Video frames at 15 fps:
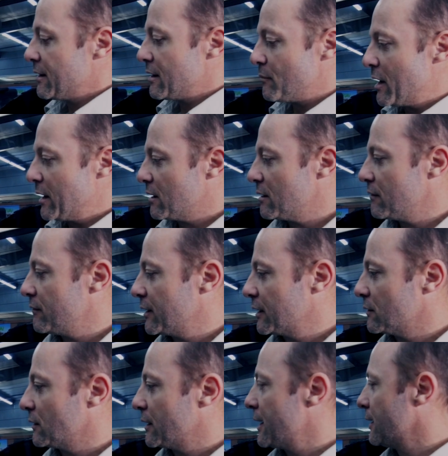in the back of the
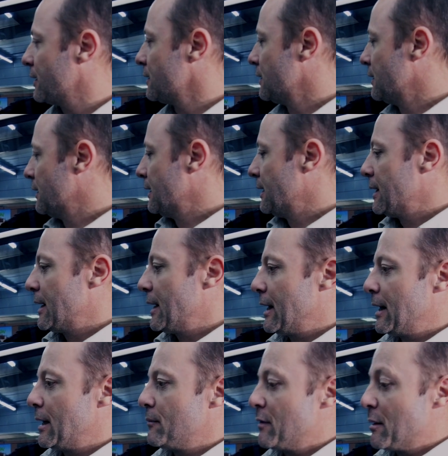vehicle here.
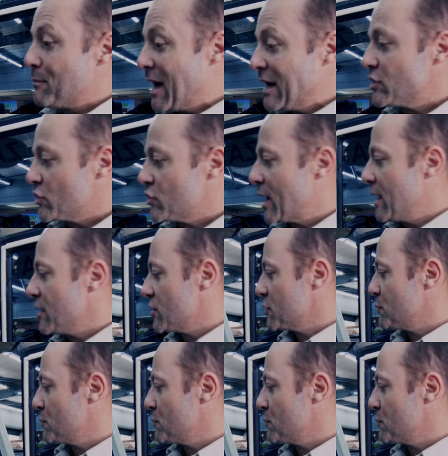The major change